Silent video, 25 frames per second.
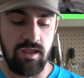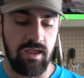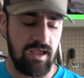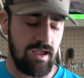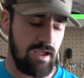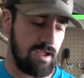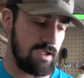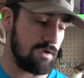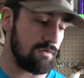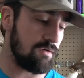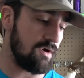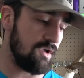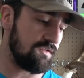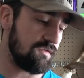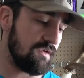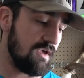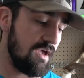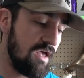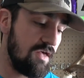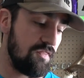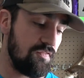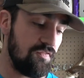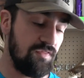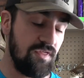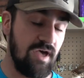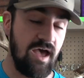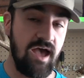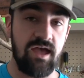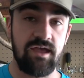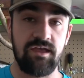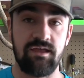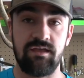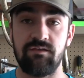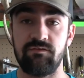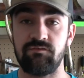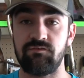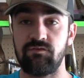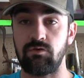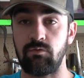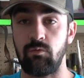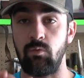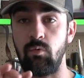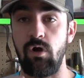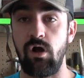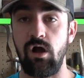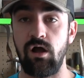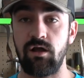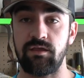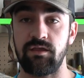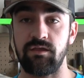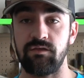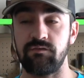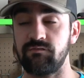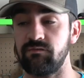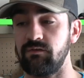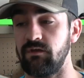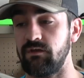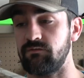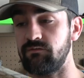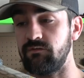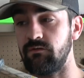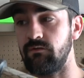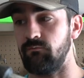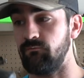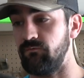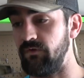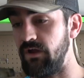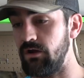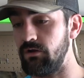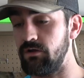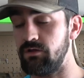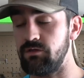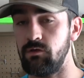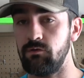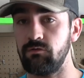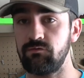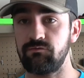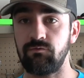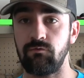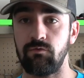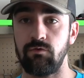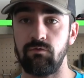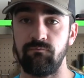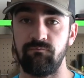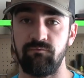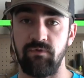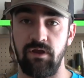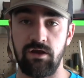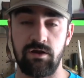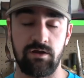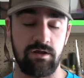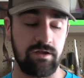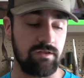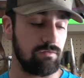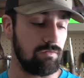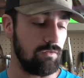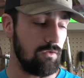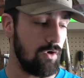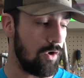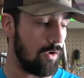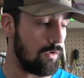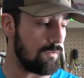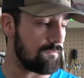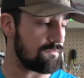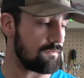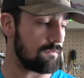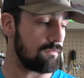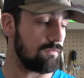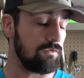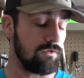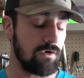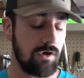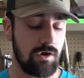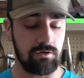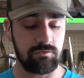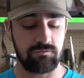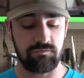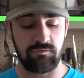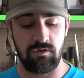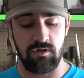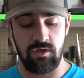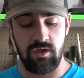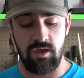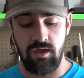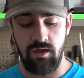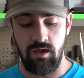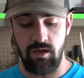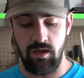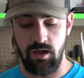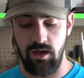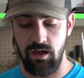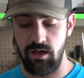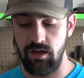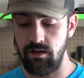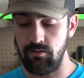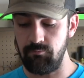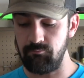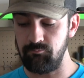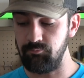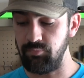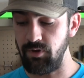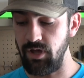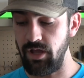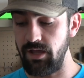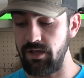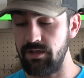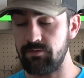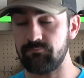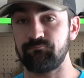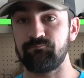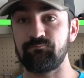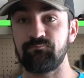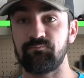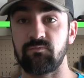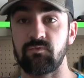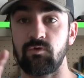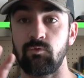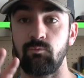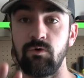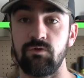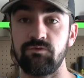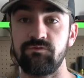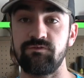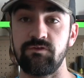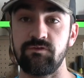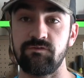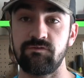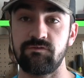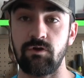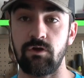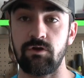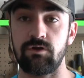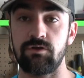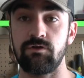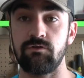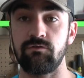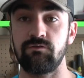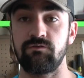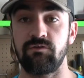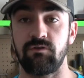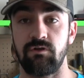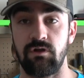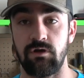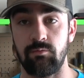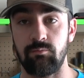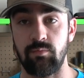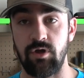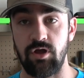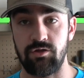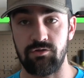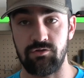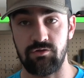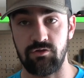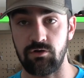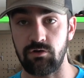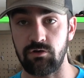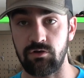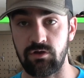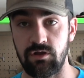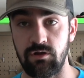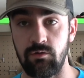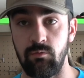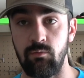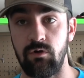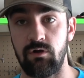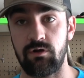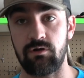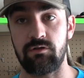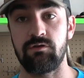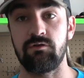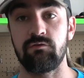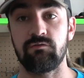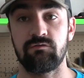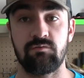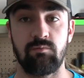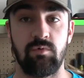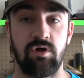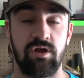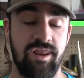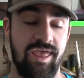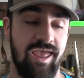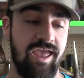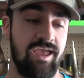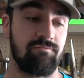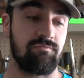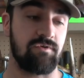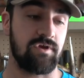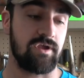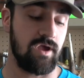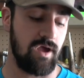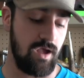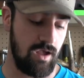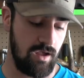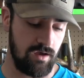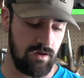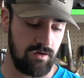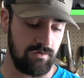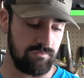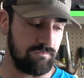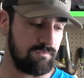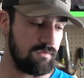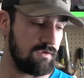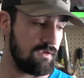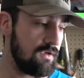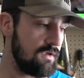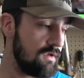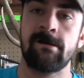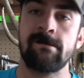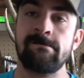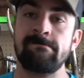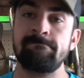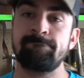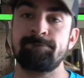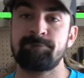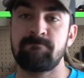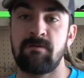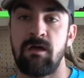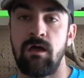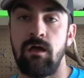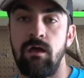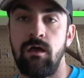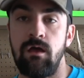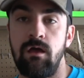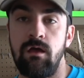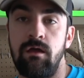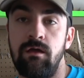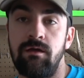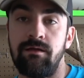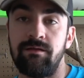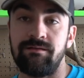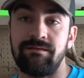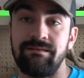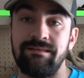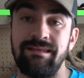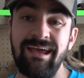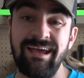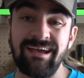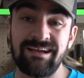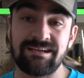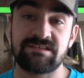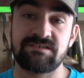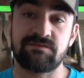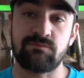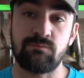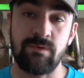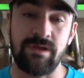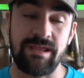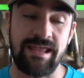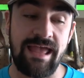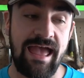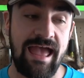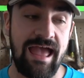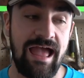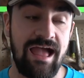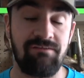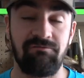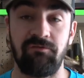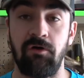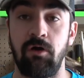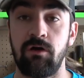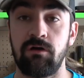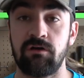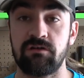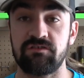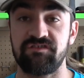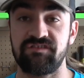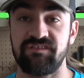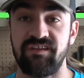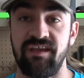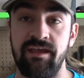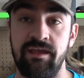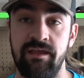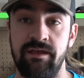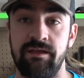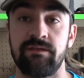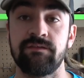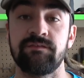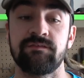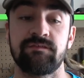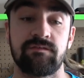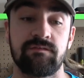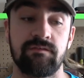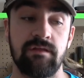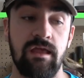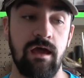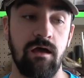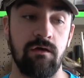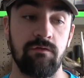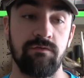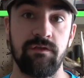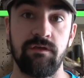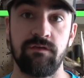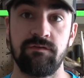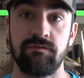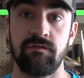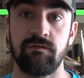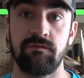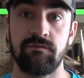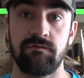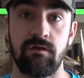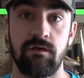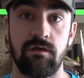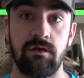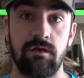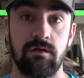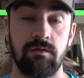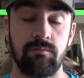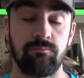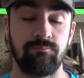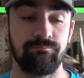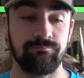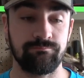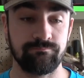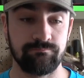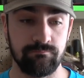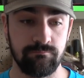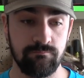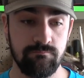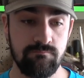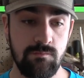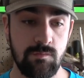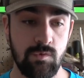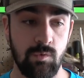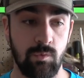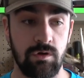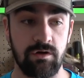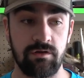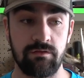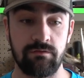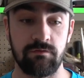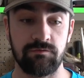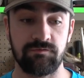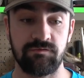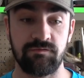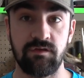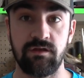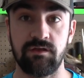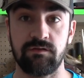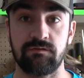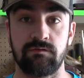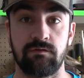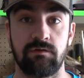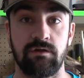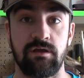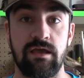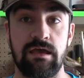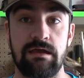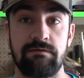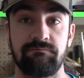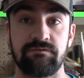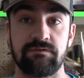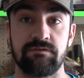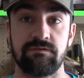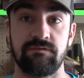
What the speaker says: Anyways, that is your walking sticks. They're very useful, very overlooked, but once you start using them, you're going to want to use them on every hunt. Next, we have our tents. Now, this is one of those things where you have to